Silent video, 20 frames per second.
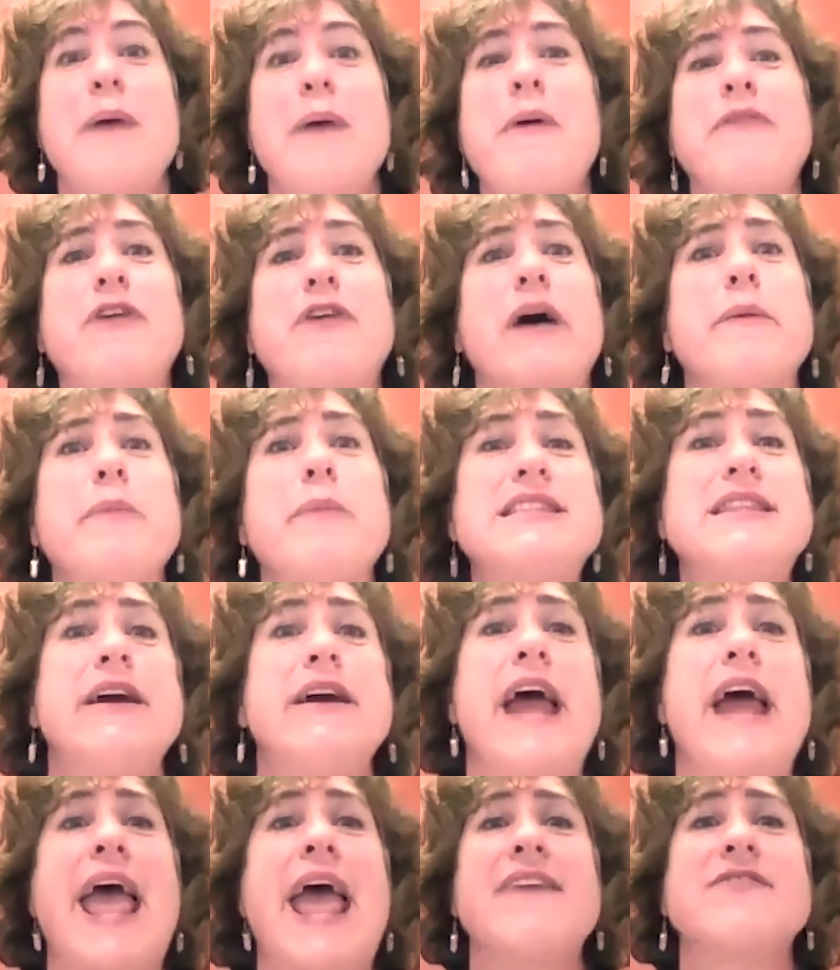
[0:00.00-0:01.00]
Okay, but
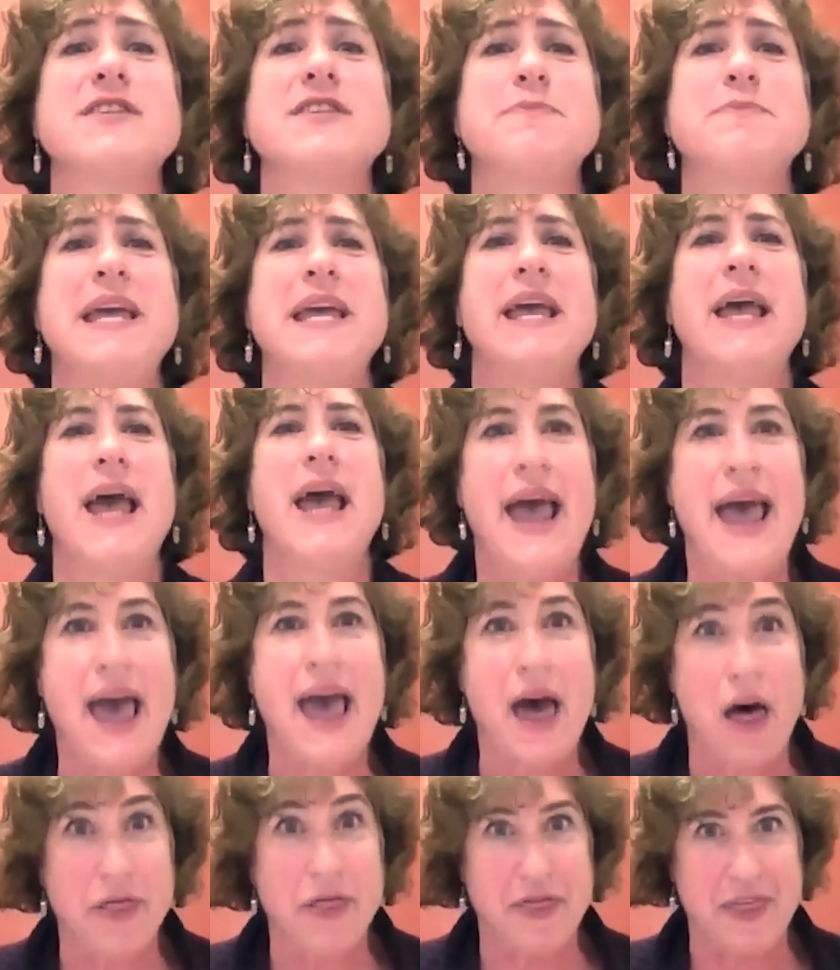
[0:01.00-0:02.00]
they have to be
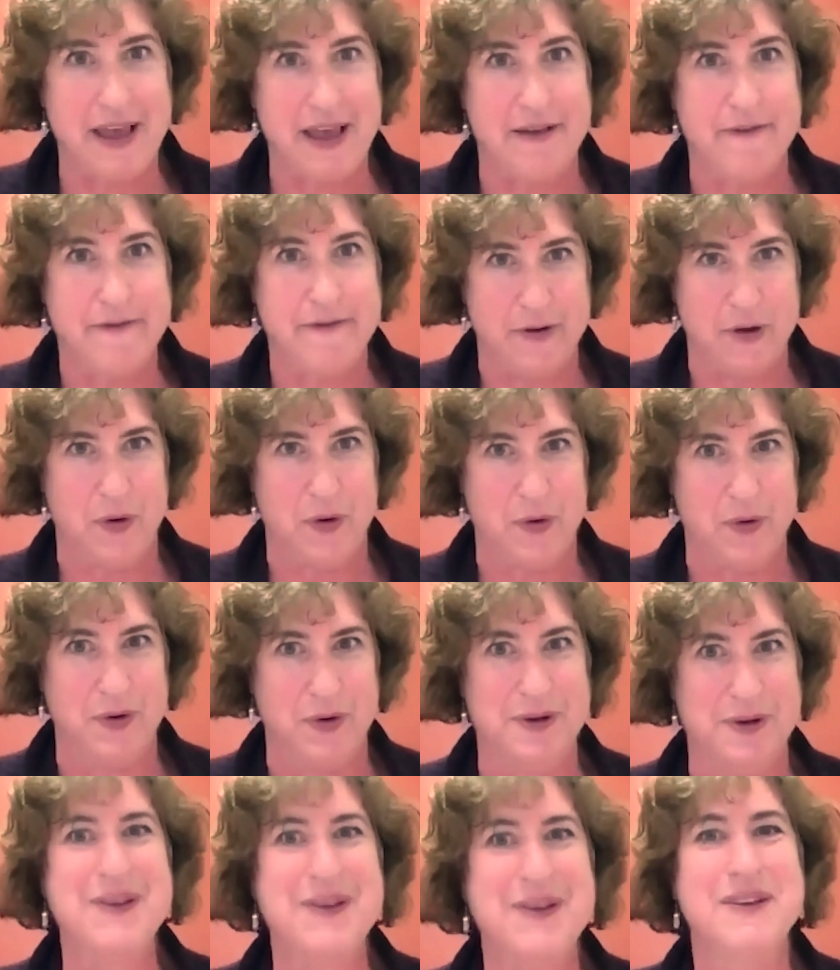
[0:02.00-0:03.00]
healthy food,
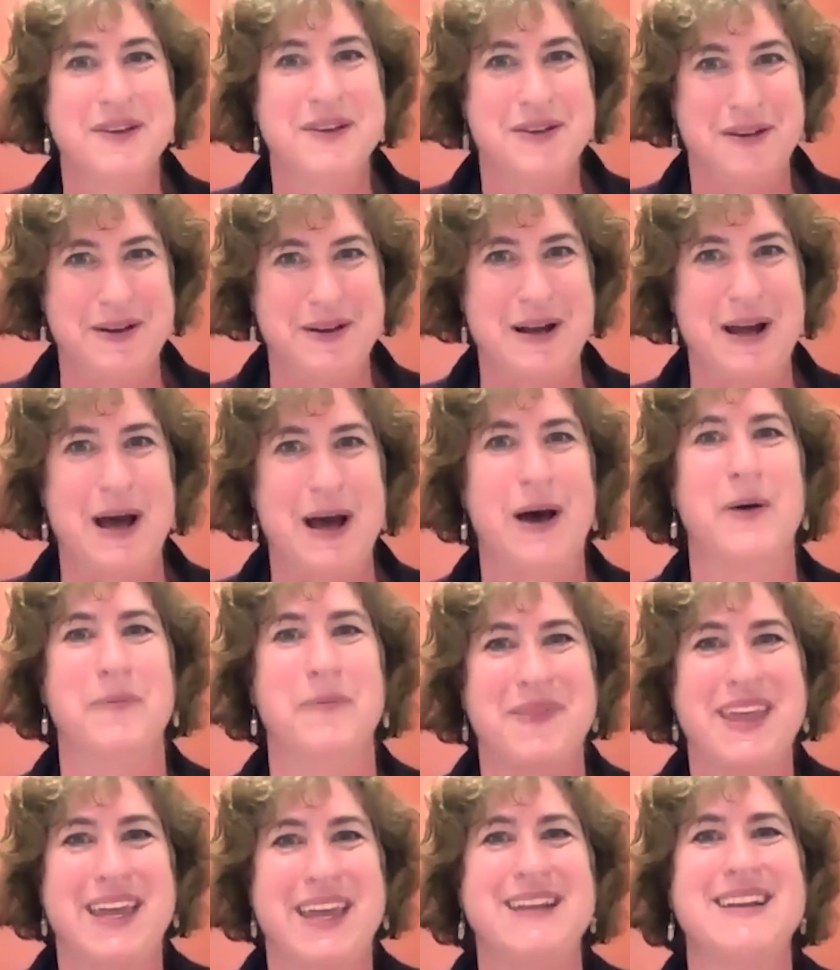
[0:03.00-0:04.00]
you know,
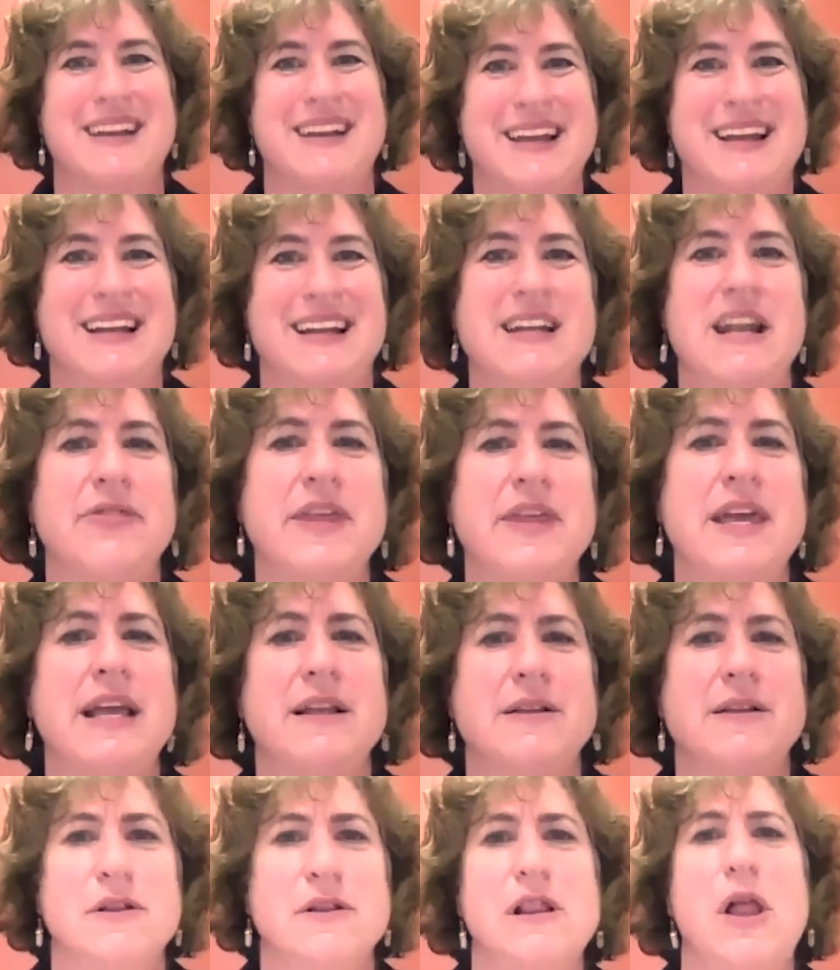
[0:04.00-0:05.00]

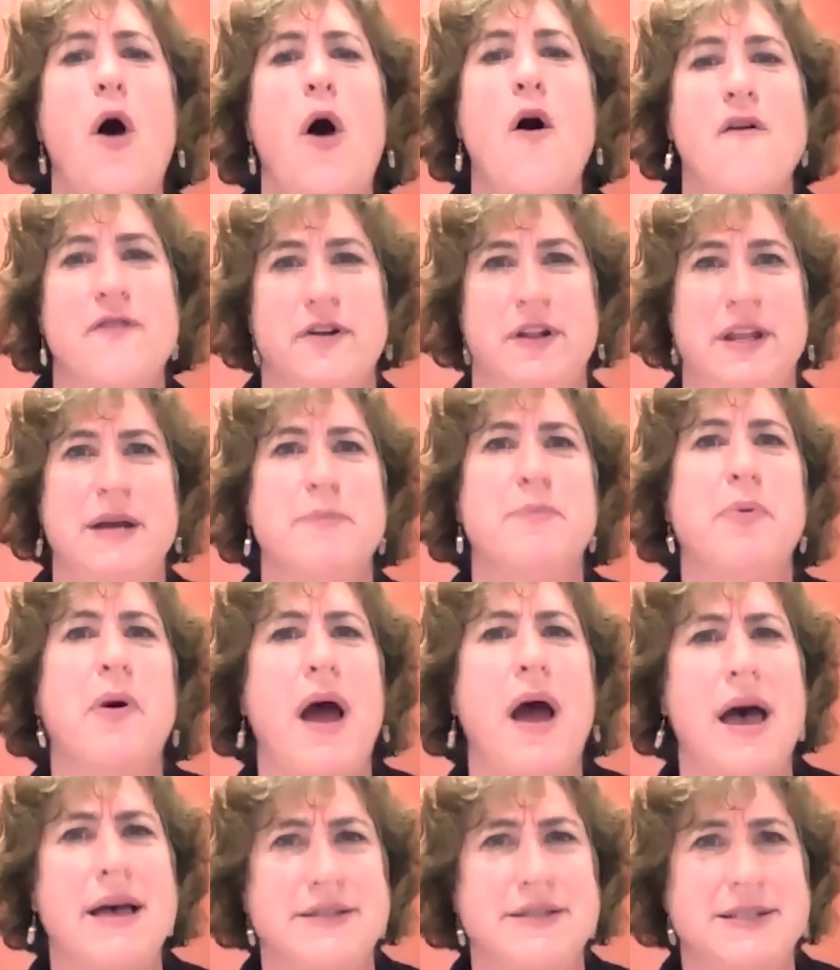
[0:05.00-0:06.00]
nothing overly
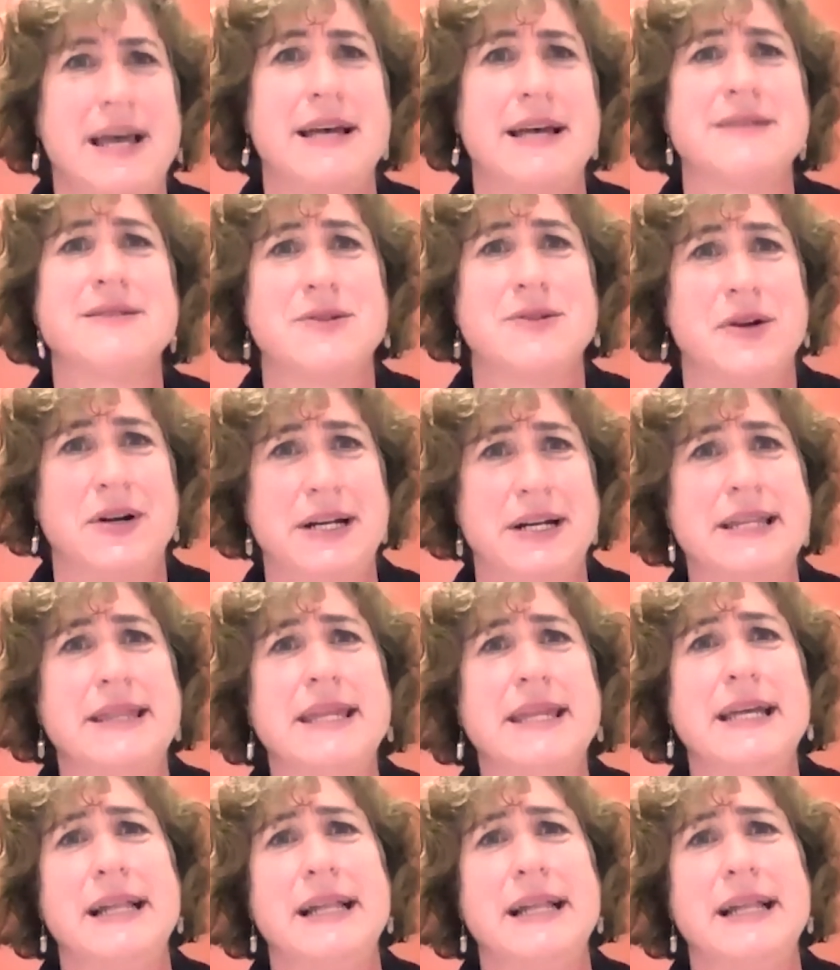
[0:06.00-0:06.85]
processed or anything